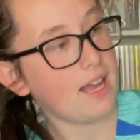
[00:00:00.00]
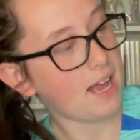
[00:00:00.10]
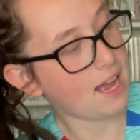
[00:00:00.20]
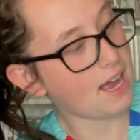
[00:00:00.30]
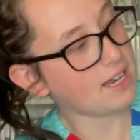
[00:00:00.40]

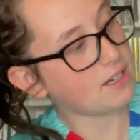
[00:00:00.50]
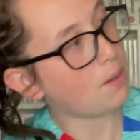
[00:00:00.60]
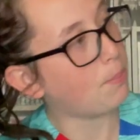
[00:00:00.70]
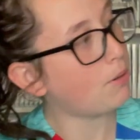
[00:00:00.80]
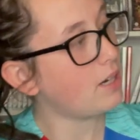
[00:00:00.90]
and a
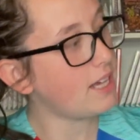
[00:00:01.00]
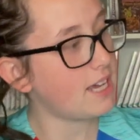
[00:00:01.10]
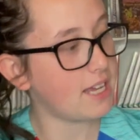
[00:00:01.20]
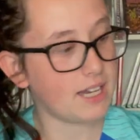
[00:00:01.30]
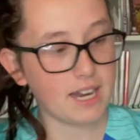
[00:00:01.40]
pretty
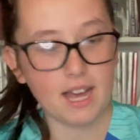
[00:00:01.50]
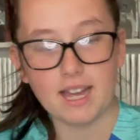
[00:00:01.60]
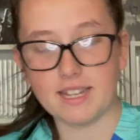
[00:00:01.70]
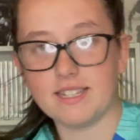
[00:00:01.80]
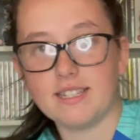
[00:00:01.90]

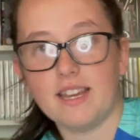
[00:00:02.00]
nice